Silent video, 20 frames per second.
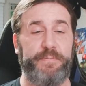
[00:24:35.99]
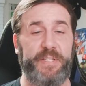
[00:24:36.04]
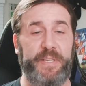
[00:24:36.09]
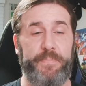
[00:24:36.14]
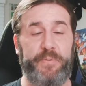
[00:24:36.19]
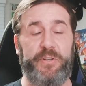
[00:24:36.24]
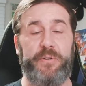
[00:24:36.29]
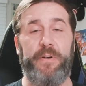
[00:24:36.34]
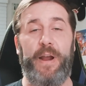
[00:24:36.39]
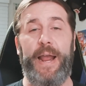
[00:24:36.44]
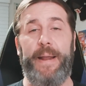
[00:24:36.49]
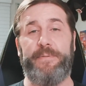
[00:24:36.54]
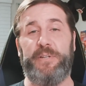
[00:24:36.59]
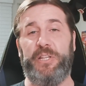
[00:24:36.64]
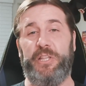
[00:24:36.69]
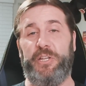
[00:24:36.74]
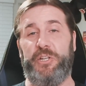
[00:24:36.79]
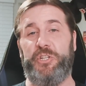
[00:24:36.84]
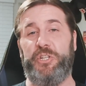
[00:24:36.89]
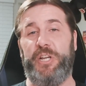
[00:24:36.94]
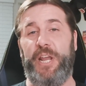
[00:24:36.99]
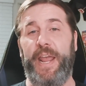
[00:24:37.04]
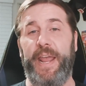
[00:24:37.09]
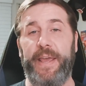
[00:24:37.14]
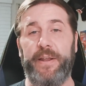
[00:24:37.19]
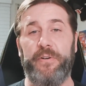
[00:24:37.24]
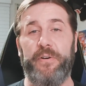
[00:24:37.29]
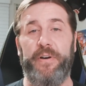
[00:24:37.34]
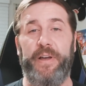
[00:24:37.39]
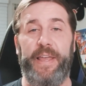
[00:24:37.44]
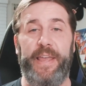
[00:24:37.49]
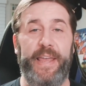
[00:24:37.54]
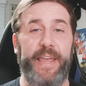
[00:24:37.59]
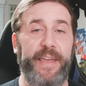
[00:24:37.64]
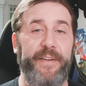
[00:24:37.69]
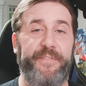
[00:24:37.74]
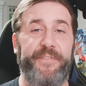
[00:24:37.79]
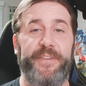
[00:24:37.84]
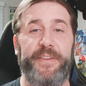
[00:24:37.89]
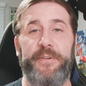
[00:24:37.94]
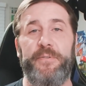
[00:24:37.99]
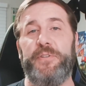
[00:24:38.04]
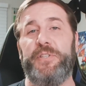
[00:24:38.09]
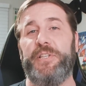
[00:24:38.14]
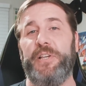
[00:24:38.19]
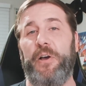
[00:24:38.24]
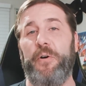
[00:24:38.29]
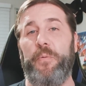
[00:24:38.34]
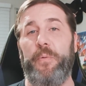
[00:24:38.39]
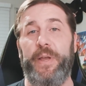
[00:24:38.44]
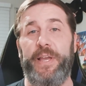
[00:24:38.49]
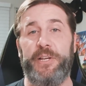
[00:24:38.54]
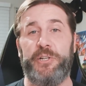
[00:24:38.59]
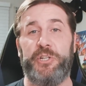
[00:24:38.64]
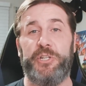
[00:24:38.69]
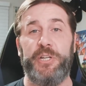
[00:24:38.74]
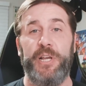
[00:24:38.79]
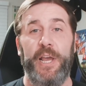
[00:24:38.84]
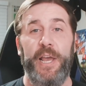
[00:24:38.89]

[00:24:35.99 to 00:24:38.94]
subscribe to the channel if you so wish,